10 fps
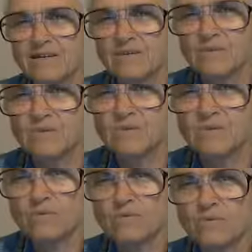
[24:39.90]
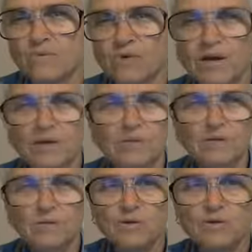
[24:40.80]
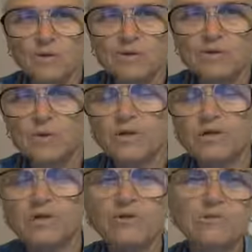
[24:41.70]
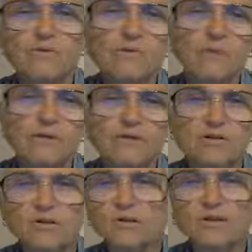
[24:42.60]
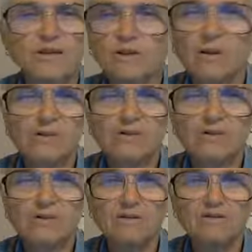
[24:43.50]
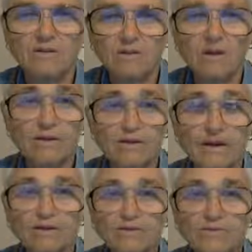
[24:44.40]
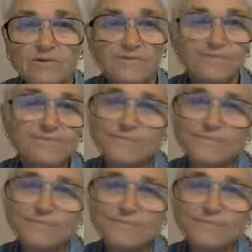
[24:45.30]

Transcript: so sometimes some of the devotees bring their children, but the children get lost. If there's a lot of adults,